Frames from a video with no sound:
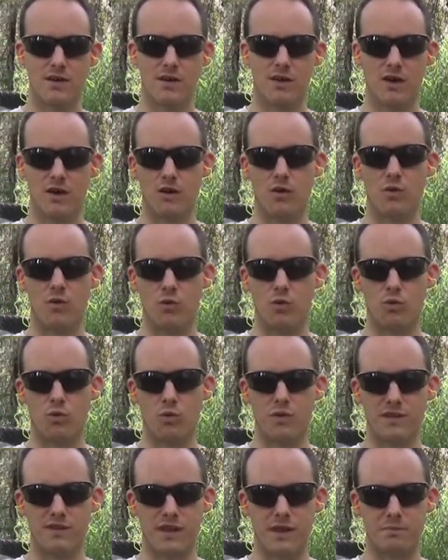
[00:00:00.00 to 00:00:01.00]
uh,
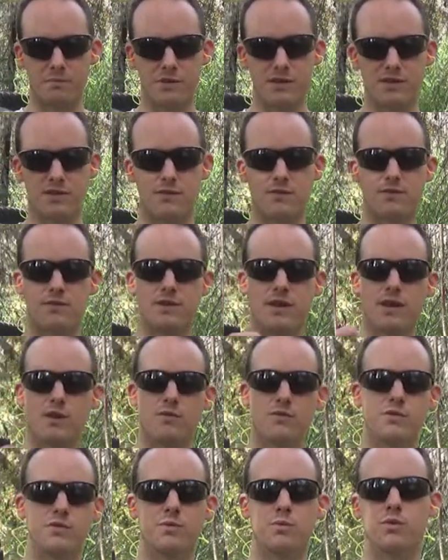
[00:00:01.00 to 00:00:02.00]
with that pistol. Not
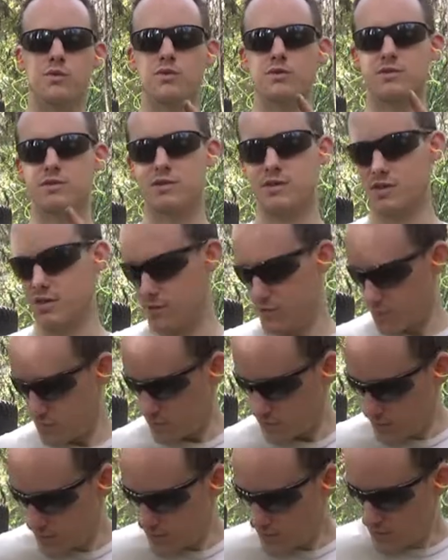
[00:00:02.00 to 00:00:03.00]
only was the
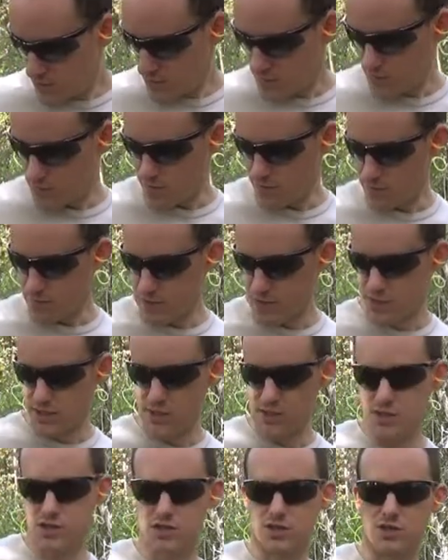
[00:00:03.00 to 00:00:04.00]
uh,
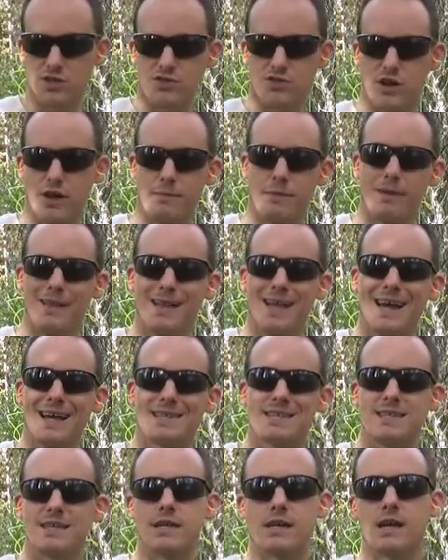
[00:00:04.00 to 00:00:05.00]
retention strap
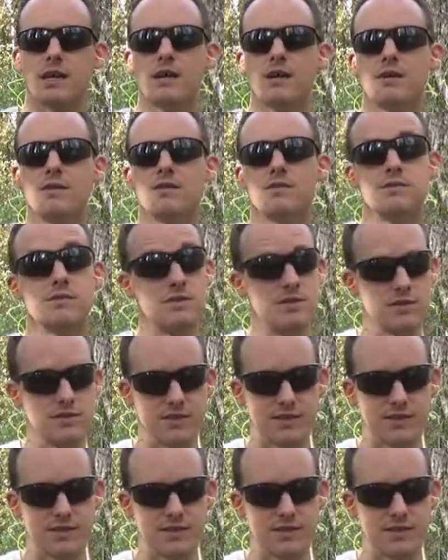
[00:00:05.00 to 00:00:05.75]
elastic still